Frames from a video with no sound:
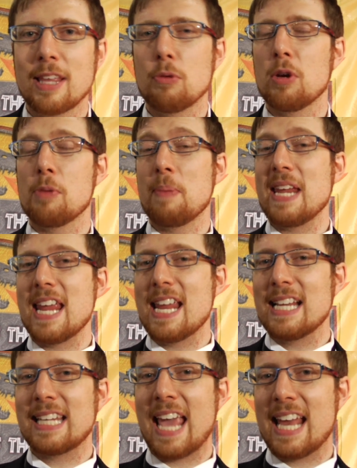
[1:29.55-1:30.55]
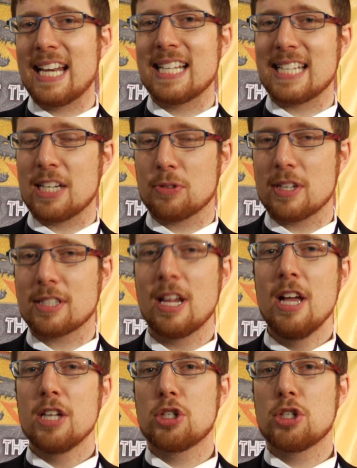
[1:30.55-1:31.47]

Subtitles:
that it would be in Canada's interest